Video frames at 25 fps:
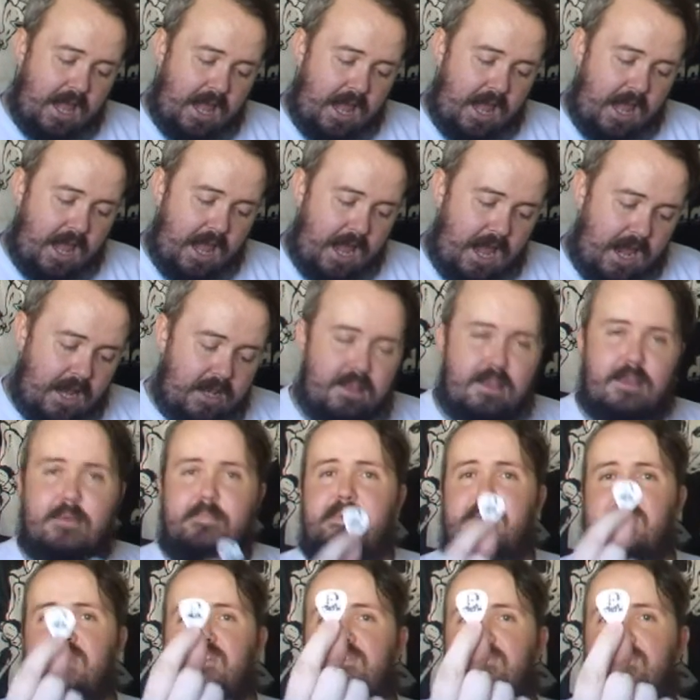and it's a
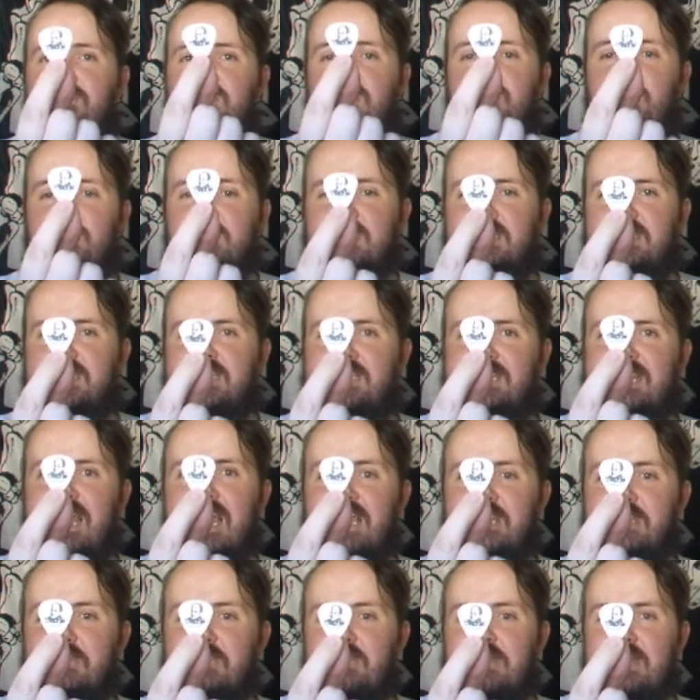picture of George
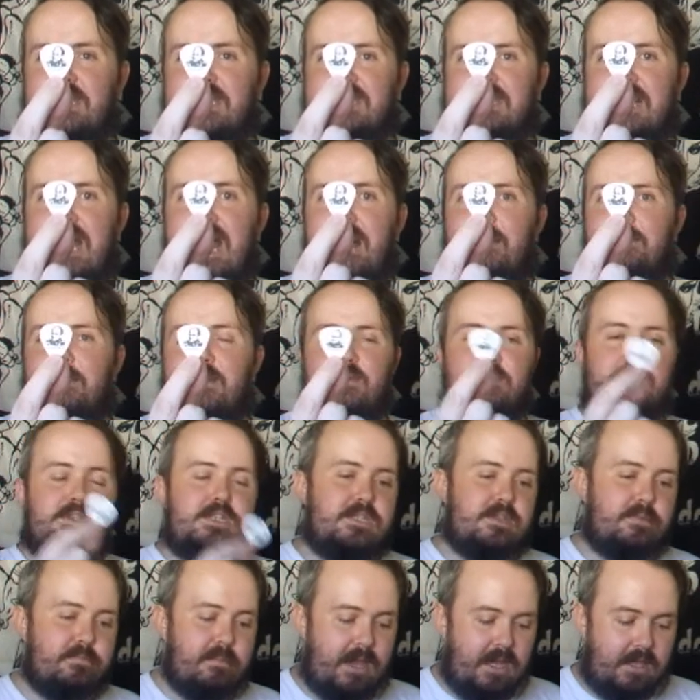Costanza on a guitar pick, which
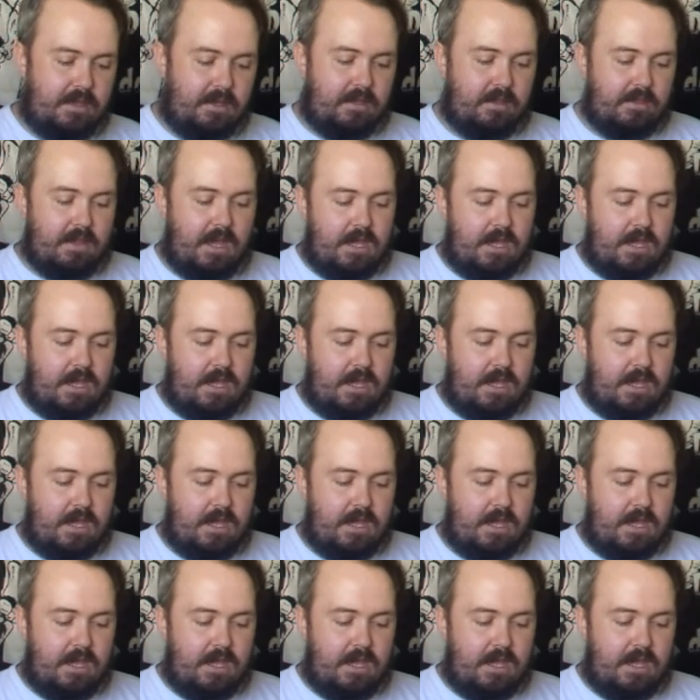is amazing.